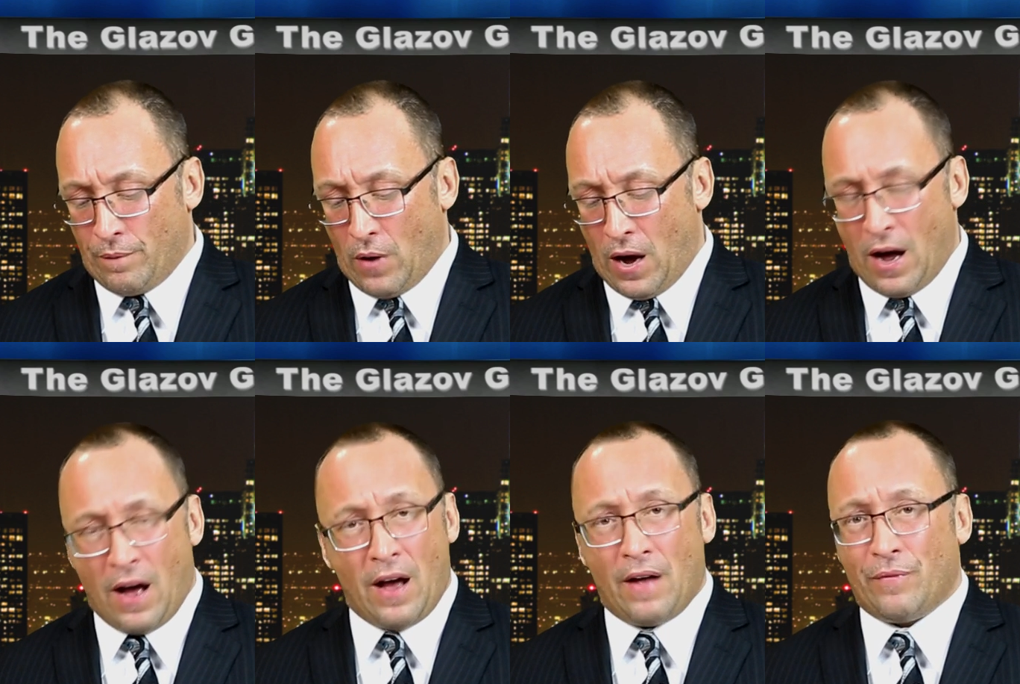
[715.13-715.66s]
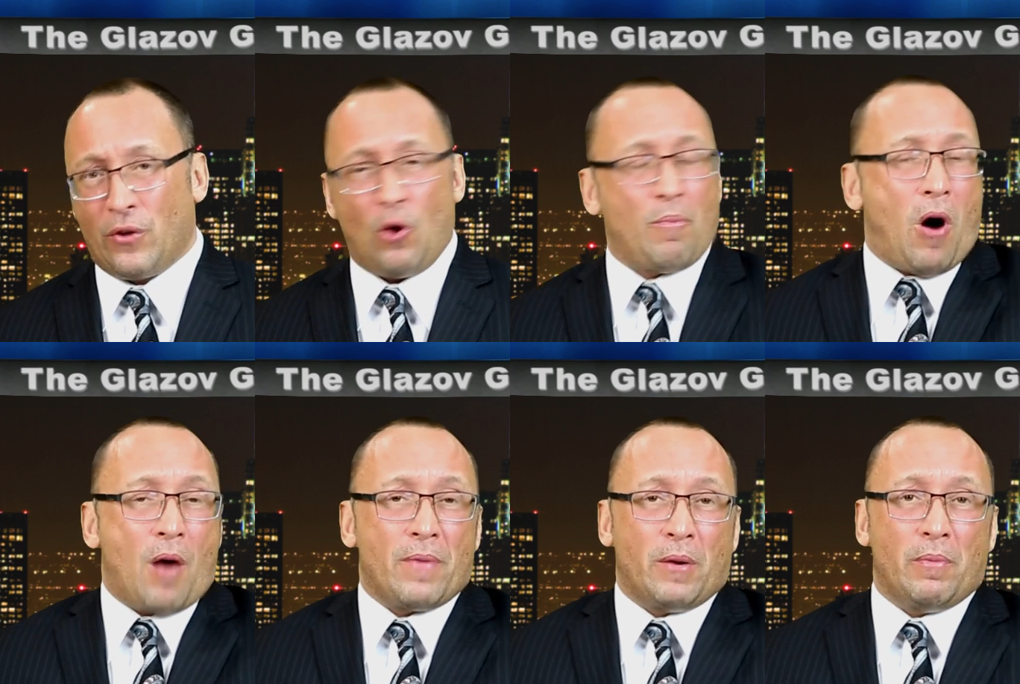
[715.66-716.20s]
the
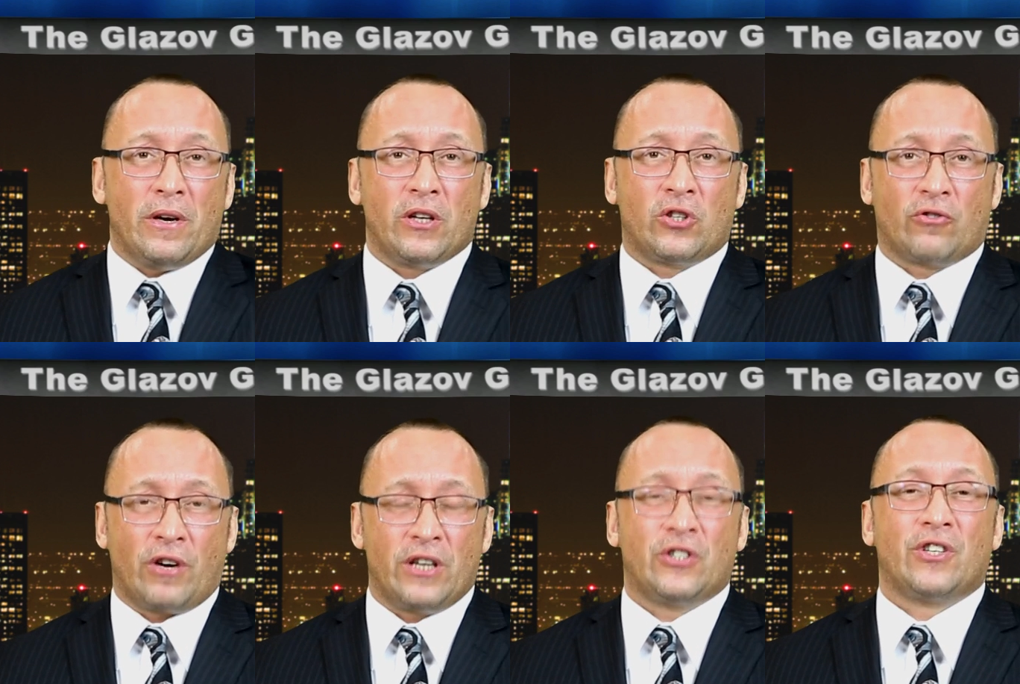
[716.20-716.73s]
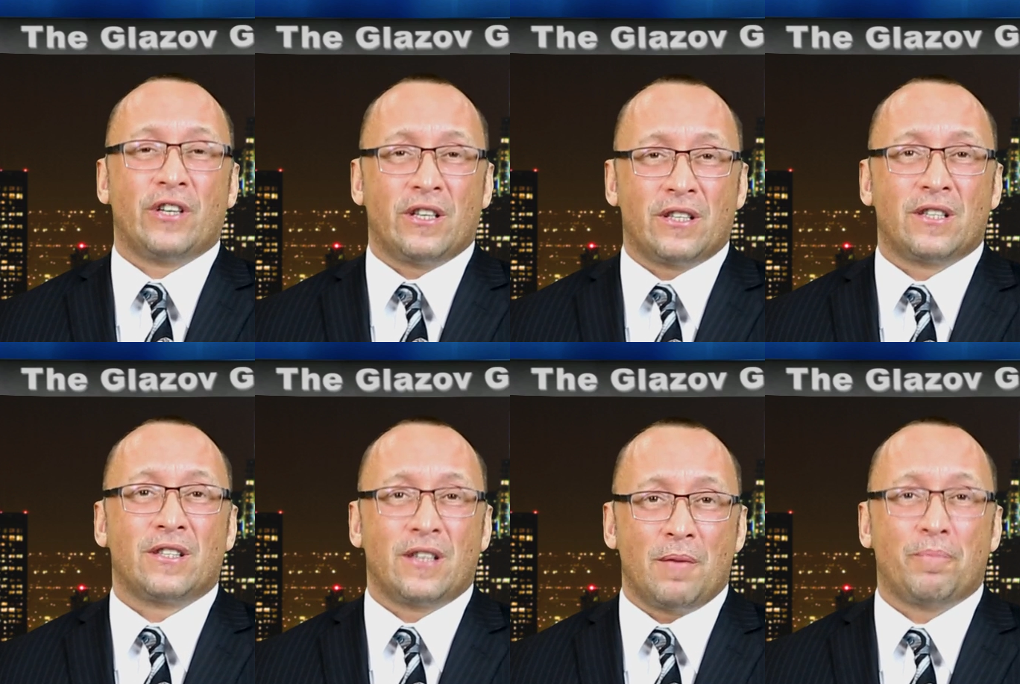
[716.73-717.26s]
Obama administration is
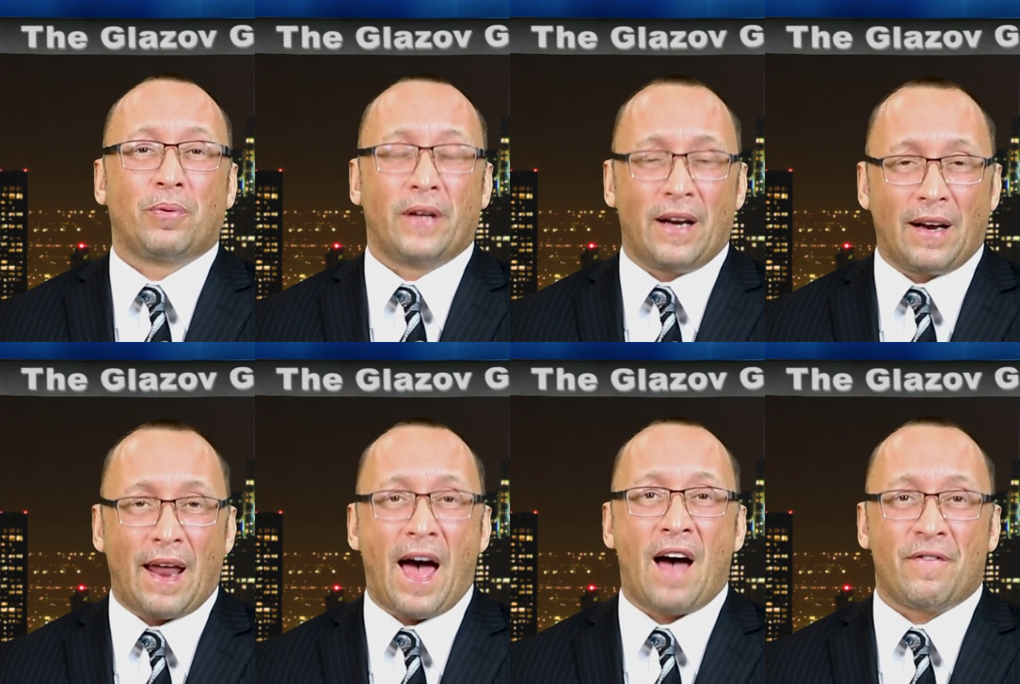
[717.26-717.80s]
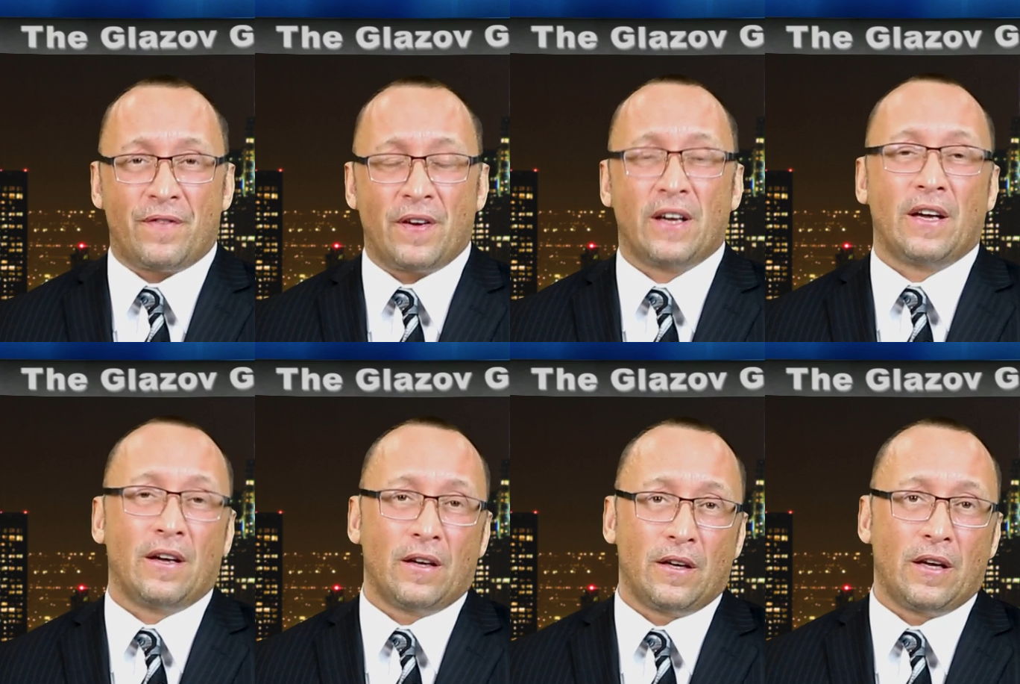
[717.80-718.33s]
simply
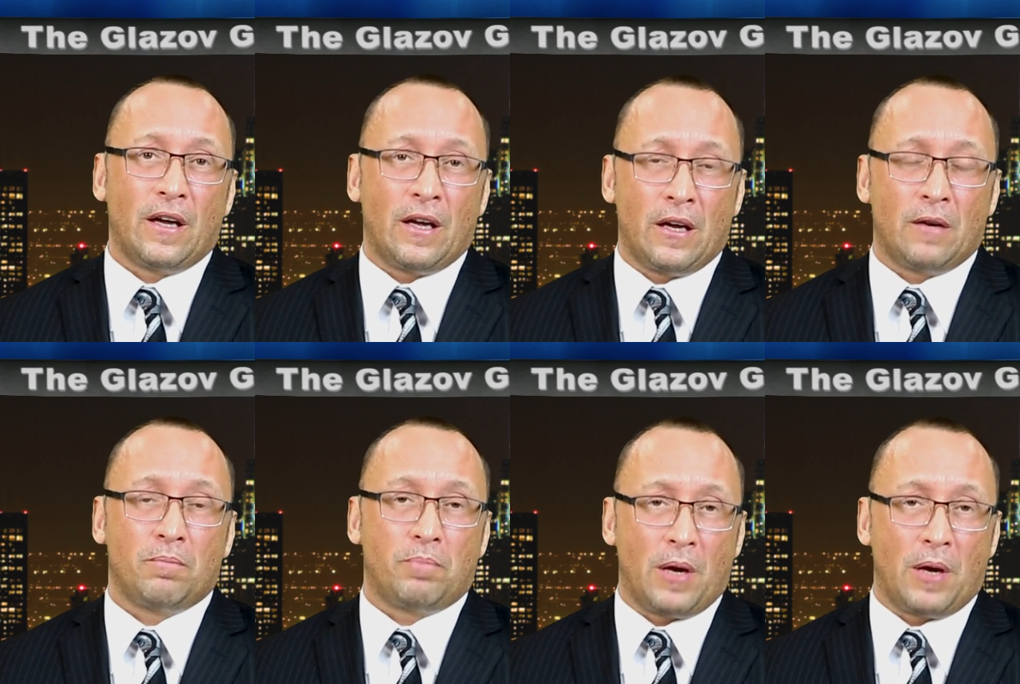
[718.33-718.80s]
laughing in